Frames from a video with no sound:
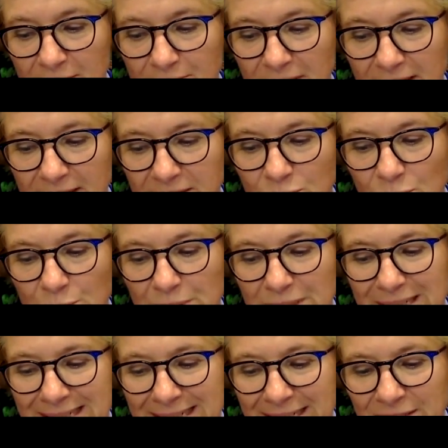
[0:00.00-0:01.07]
but we
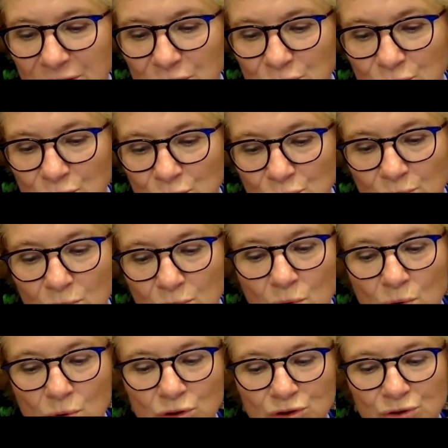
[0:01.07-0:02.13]
will need
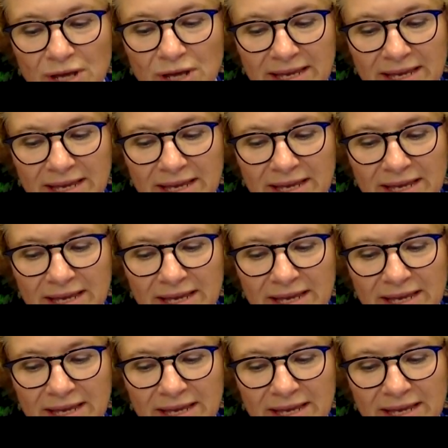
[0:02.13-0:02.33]
to